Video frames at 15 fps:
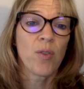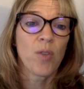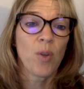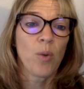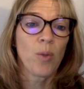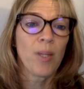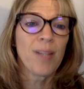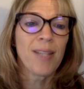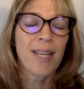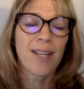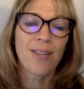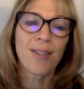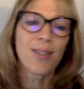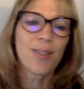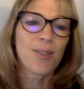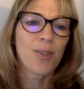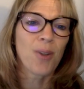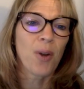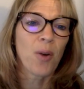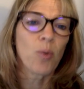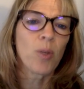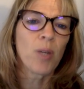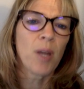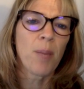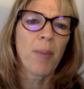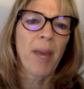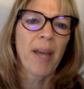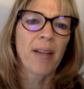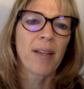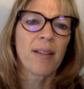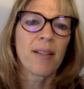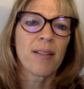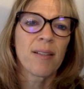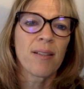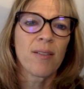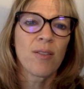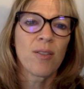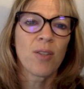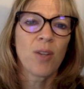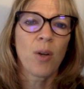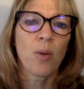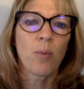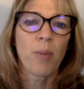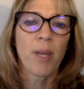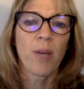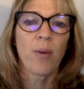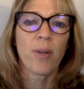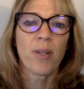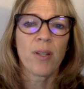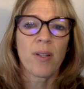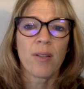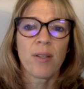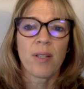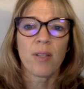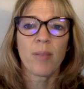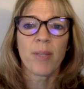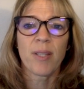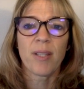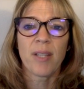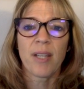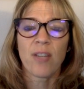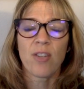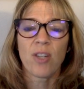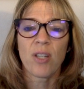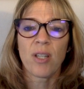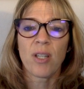So let's actually start. We'll come back to this. Let's start by going to the syllabus section.